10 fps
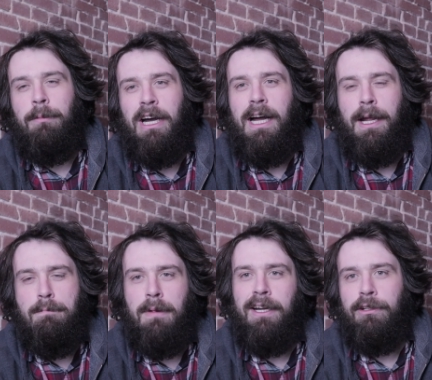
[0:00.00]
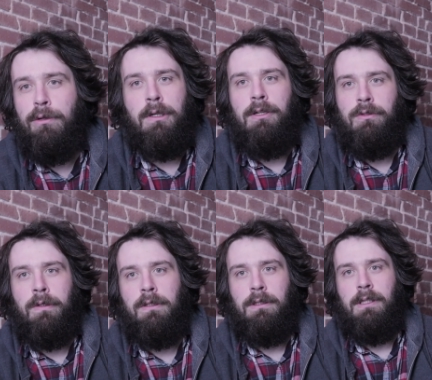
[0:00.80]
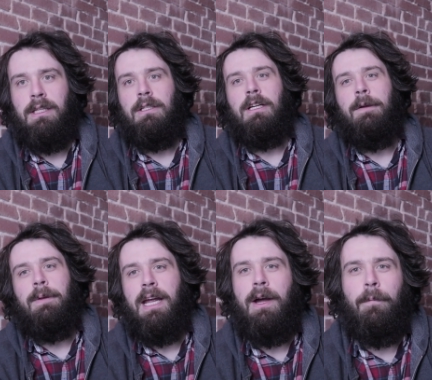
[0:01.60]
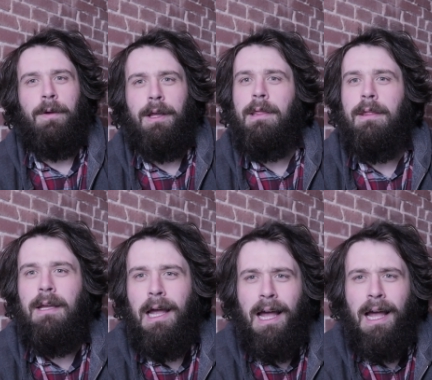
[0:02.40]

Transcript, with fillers: Pi microcontroller that they're coming out with.